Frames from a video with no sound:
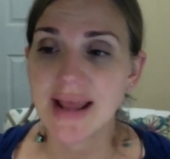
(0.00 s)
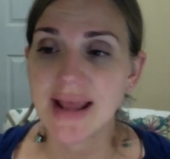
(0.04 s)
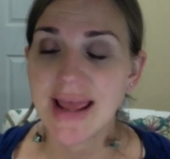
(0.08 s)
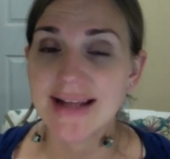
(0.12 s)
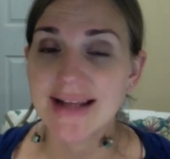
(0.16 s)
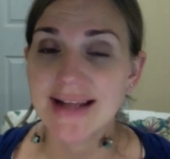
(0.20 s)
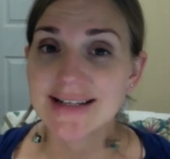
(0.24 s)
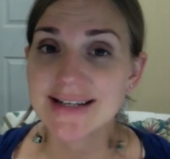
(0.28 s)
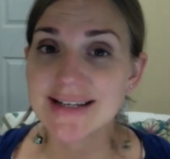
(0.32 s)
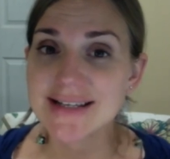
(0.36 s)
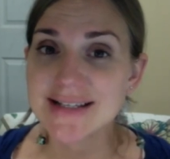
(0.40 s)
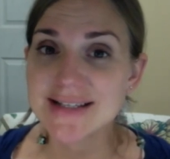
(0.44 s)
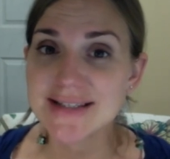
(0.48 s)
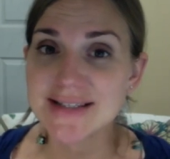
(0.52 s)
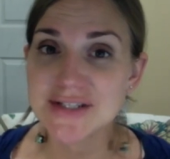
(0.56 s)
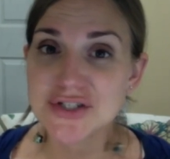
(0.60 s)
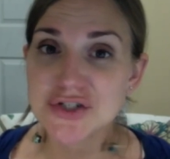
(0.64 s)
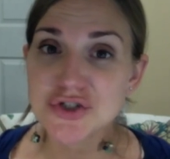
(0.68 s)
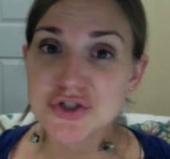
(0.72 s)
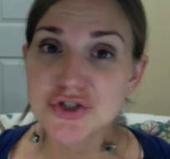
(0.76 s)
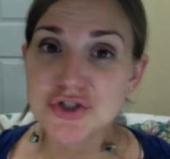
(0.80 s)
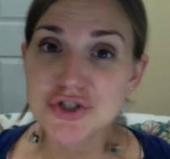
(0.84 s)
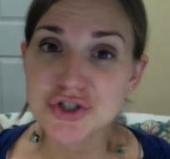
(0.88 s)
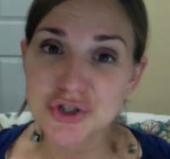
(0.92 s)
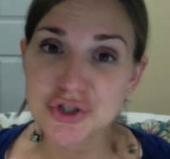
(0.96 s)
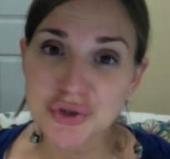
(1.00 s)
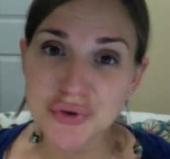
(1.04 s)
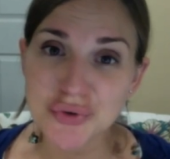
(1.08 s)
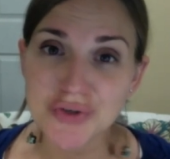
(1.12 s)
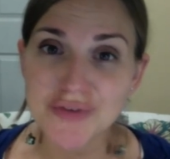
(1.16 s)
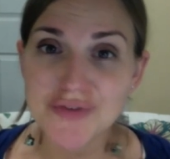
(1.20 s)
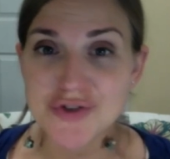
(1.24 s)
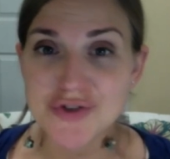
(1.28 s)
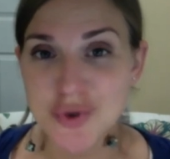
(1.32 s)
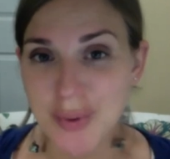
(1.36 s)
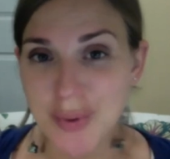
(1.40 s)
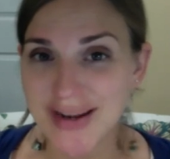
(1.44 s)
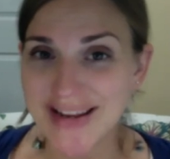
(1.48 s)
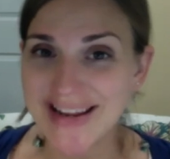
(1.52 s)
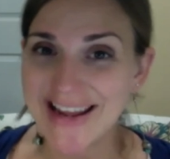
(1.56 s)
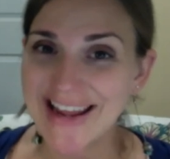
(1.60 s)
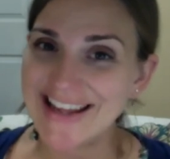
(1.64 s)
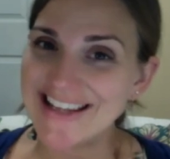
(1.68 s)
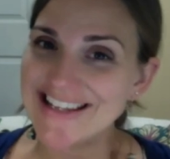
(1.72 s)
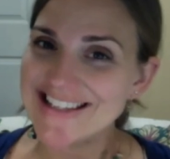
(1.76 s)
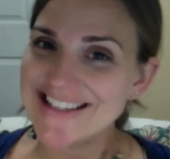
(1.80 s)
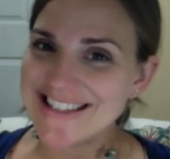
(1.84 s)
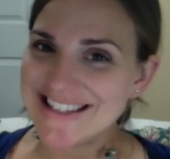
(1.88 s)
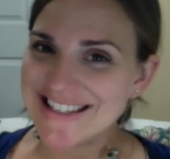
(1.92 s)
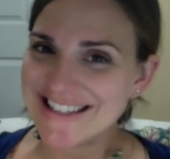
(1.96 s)
and it is still June of
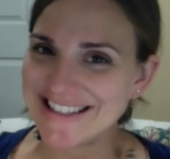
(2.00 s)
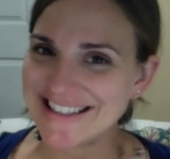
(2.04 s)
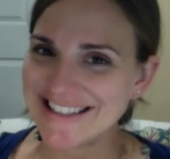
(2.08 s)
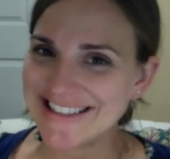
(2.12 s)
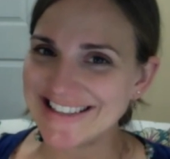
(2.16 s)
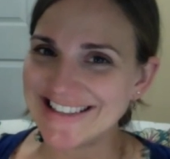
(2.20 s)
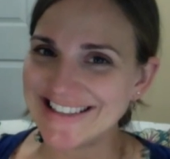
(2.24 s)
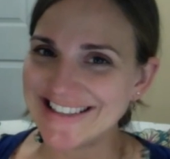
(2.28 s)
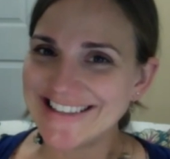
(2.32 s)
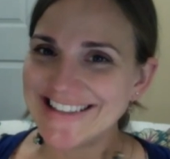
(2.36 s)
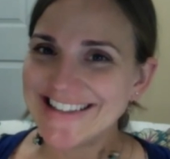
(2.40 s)
2018.